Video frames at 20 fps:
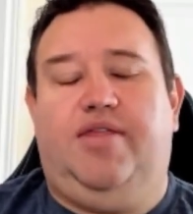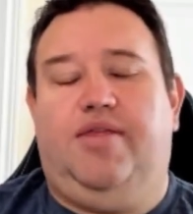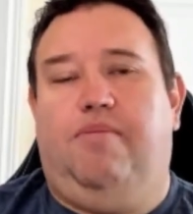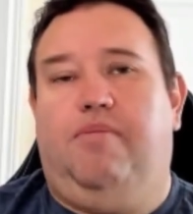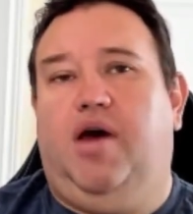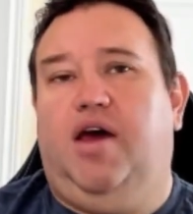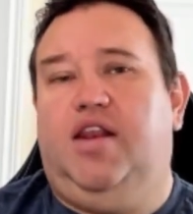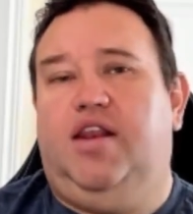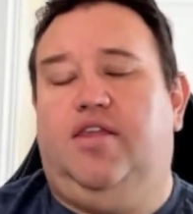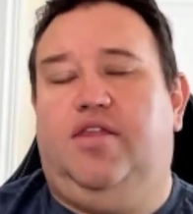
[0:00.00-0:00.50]

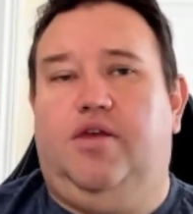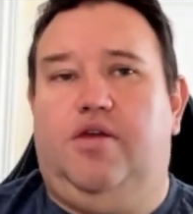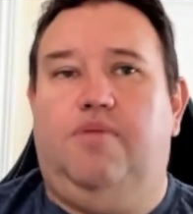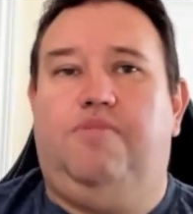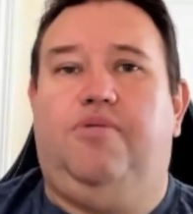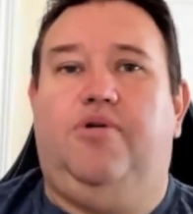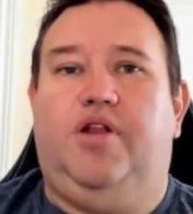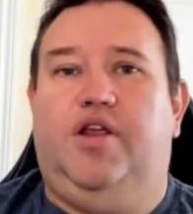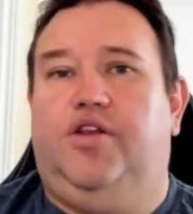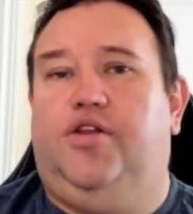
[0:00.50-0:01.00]
money that you
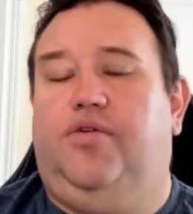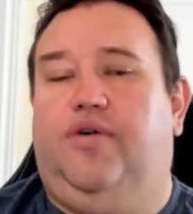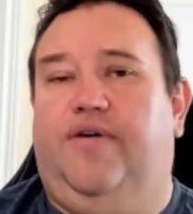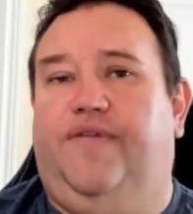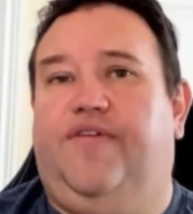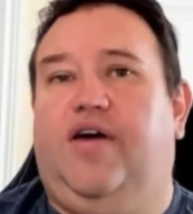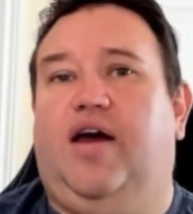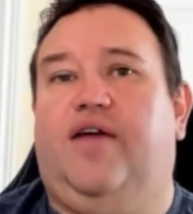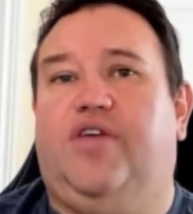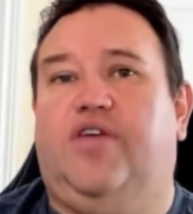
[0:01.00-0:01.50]
put into a
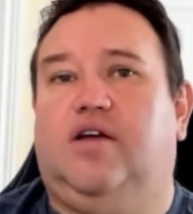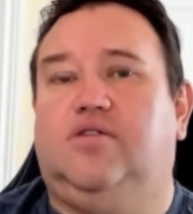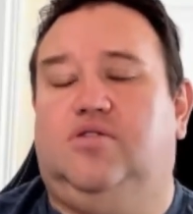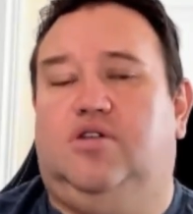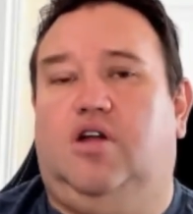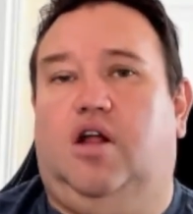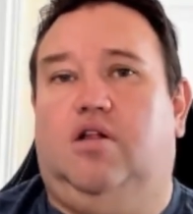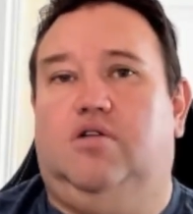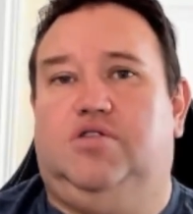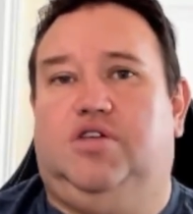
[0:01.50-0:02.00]

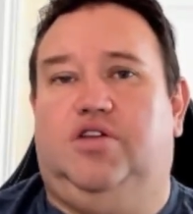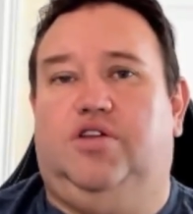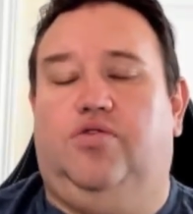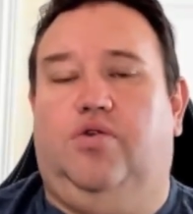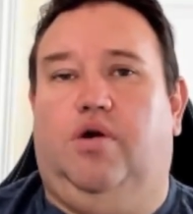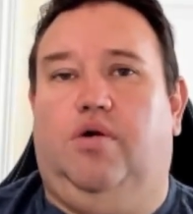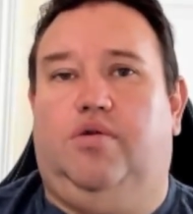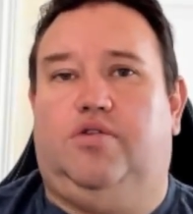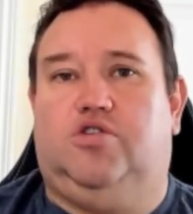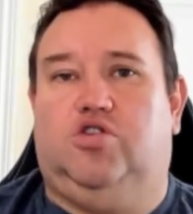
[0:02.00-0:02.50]
$5,000 into
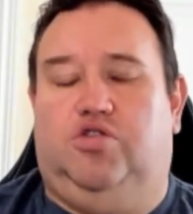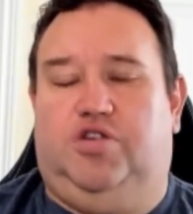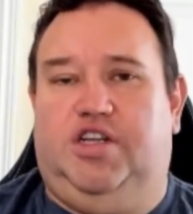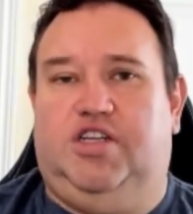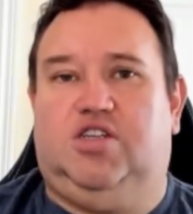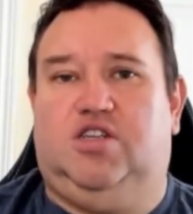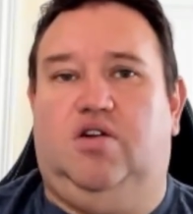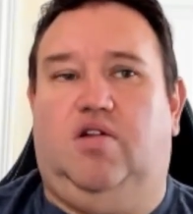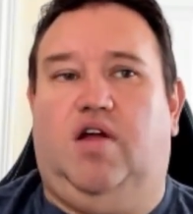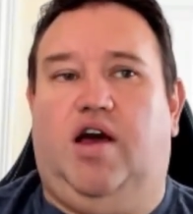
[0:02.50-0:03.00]
a
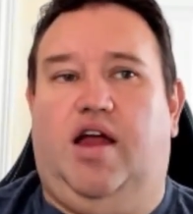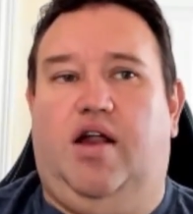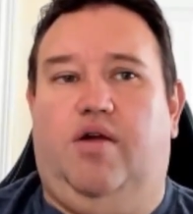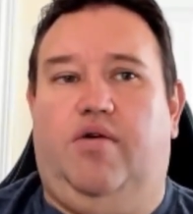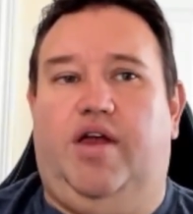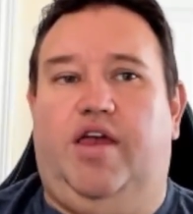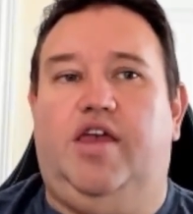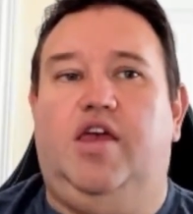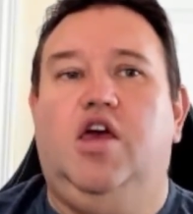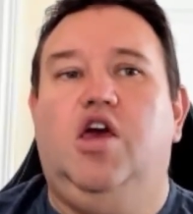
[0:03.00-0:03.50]
traditional
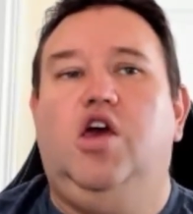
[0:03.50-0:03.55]
IRA,